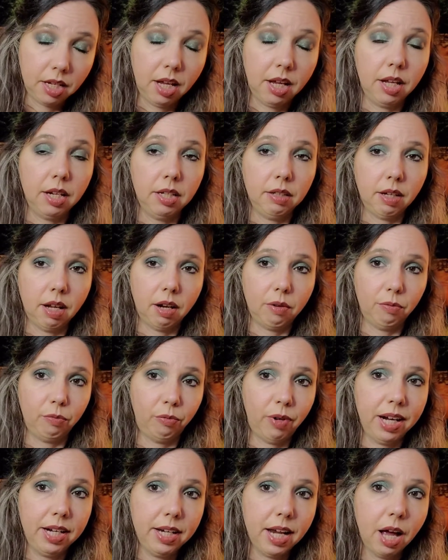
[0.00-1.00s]
And
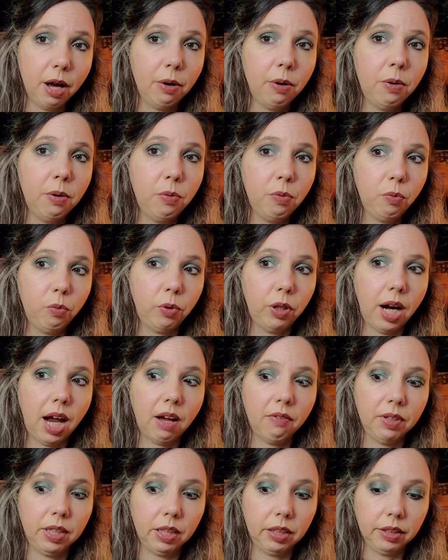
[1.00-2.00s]
right now we're
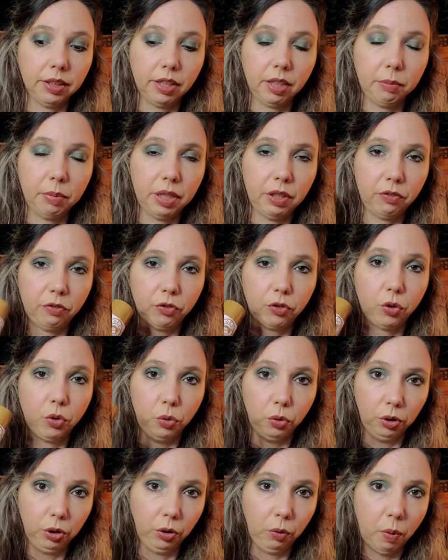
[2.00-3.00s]
having a little bit of
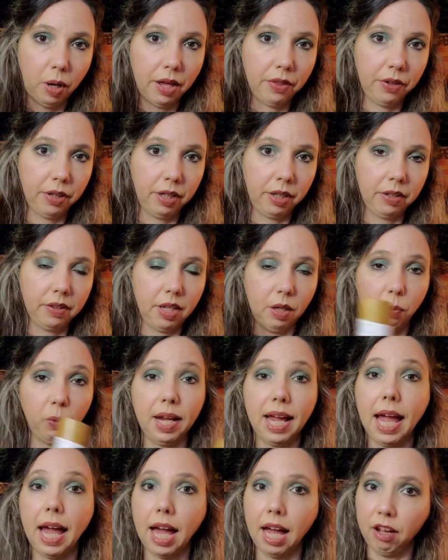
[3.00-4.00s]
cooler weather than we
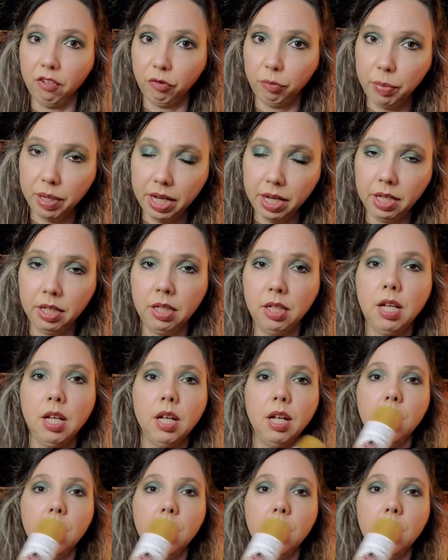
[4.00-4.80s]
have been.